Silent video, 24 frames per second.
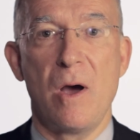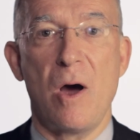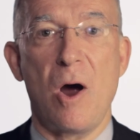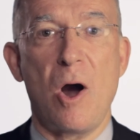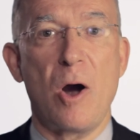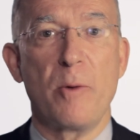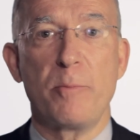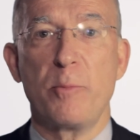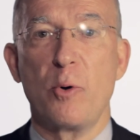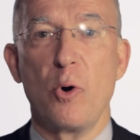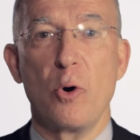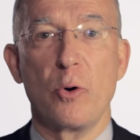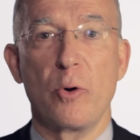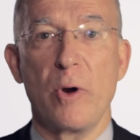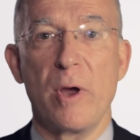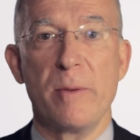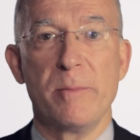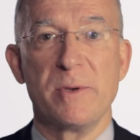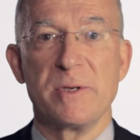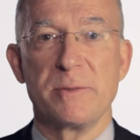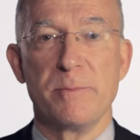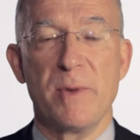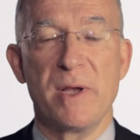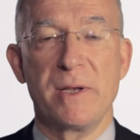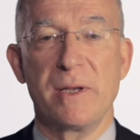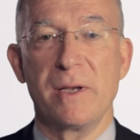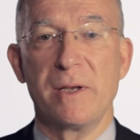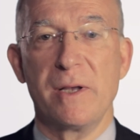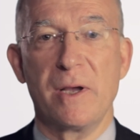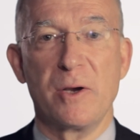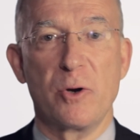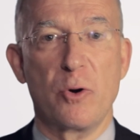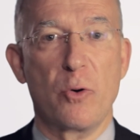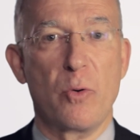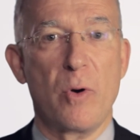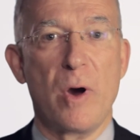Our program is making
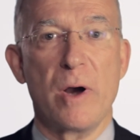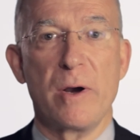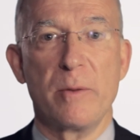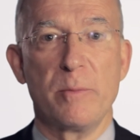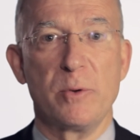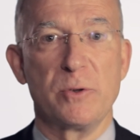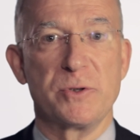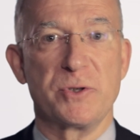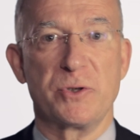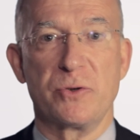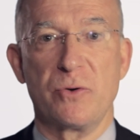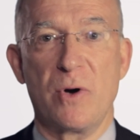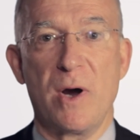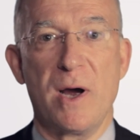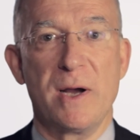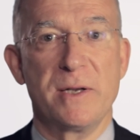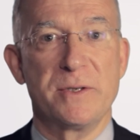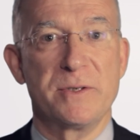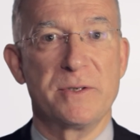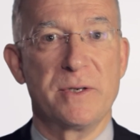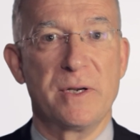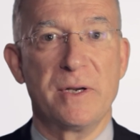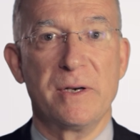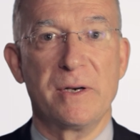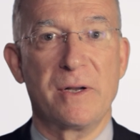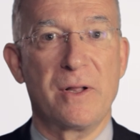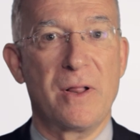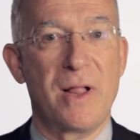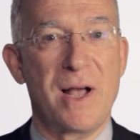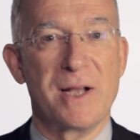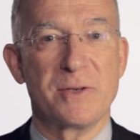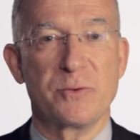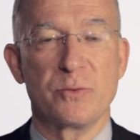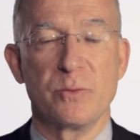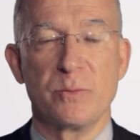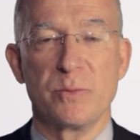incredible strides in
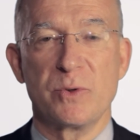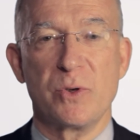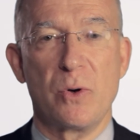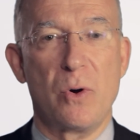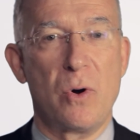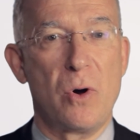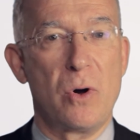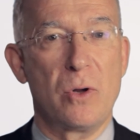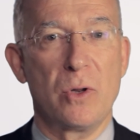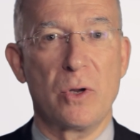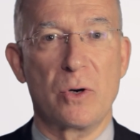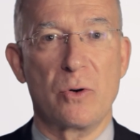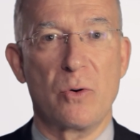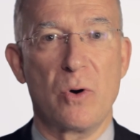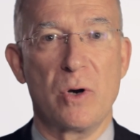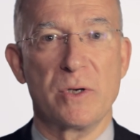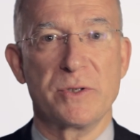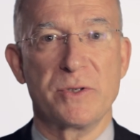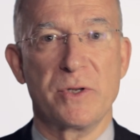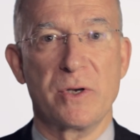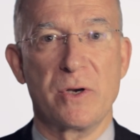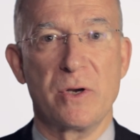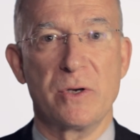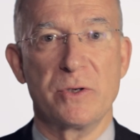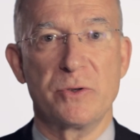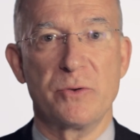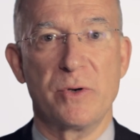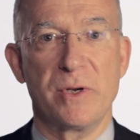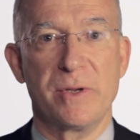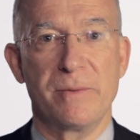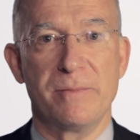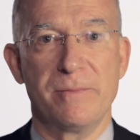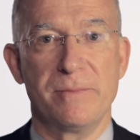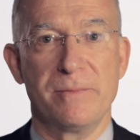classrooms all across the country.